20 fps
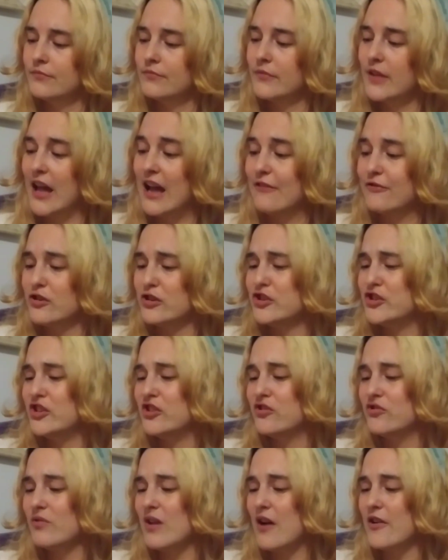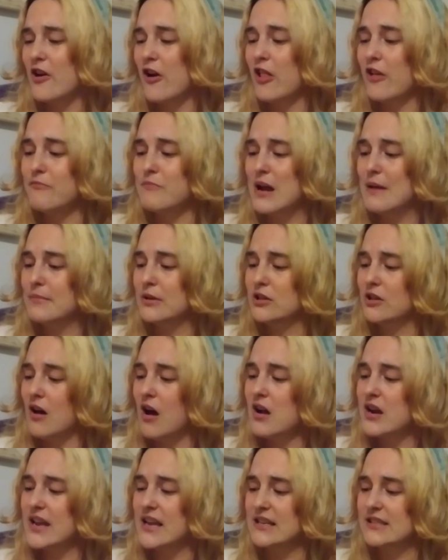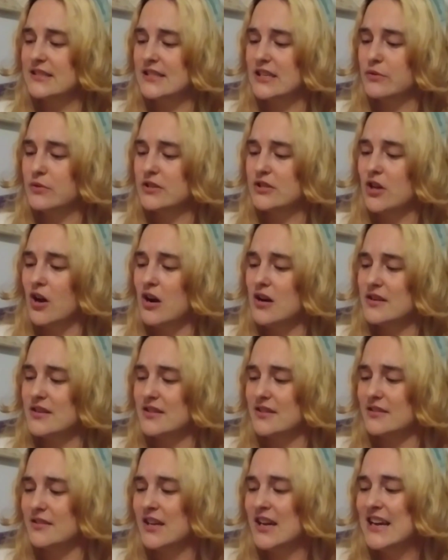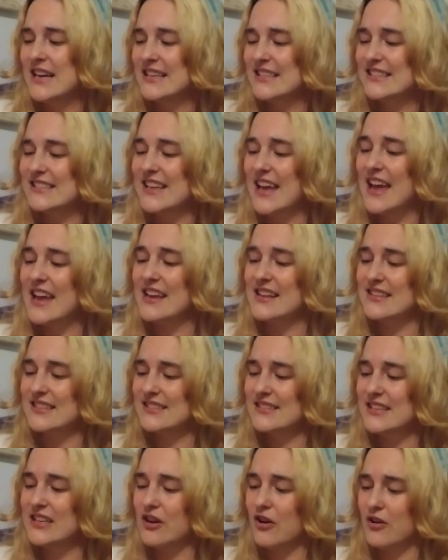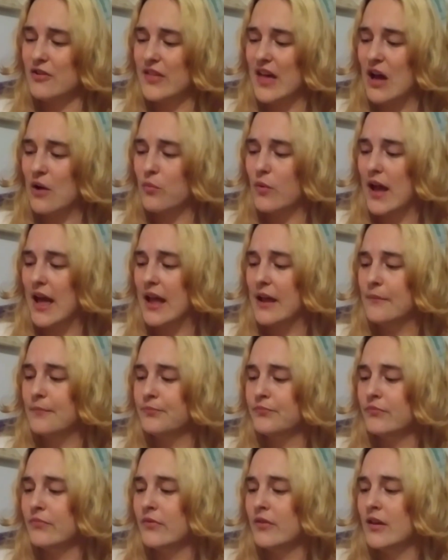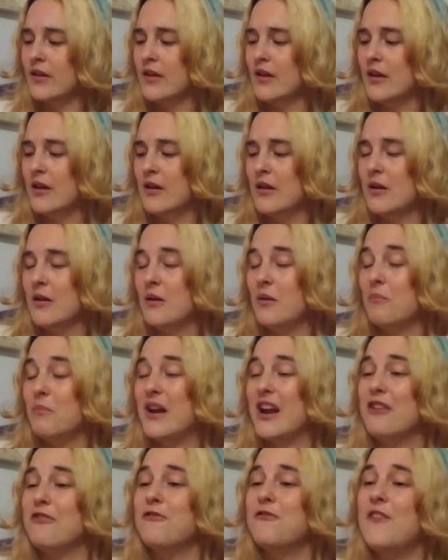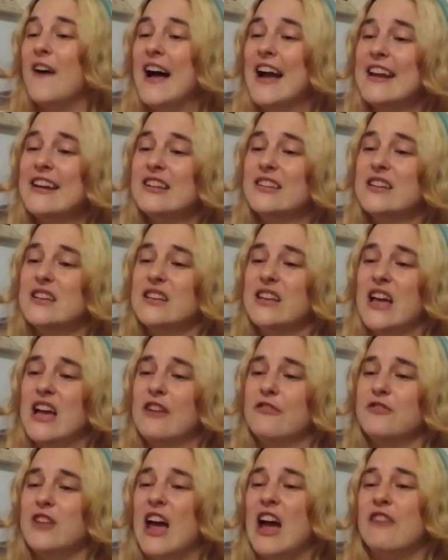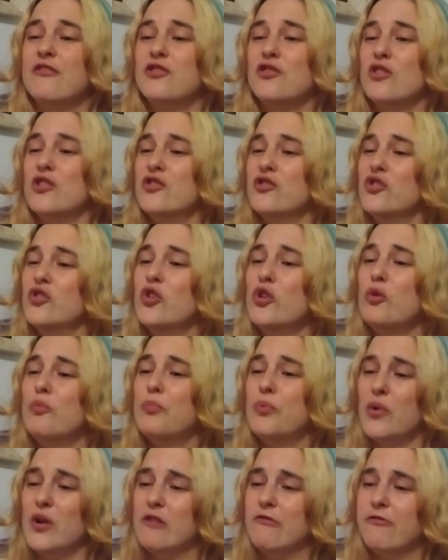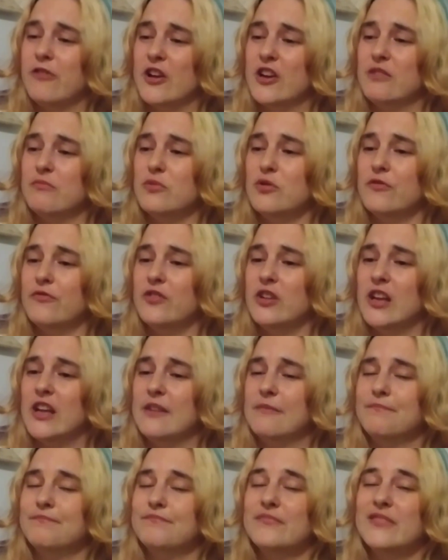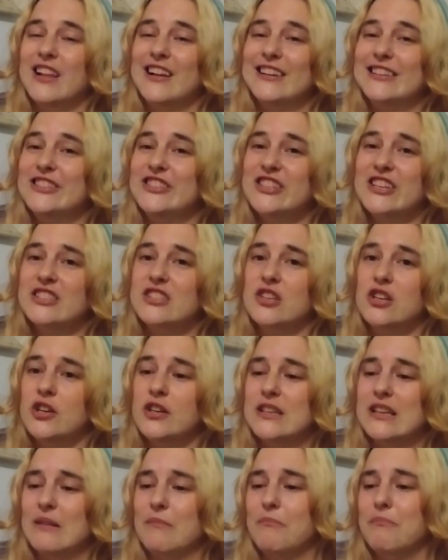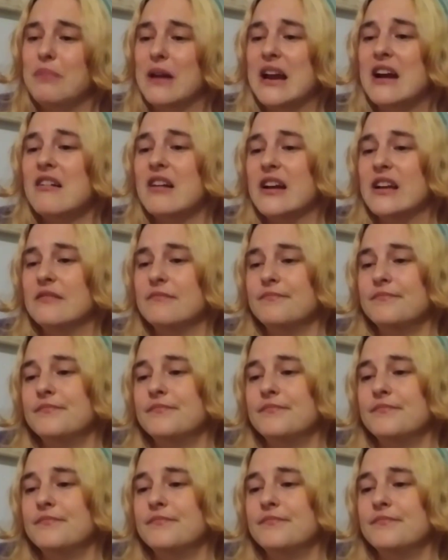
After she threw out all of my belongings, it was hard to stay and see her that way. But I finally left after a new boyfriend moved in. I just couldn't bear it.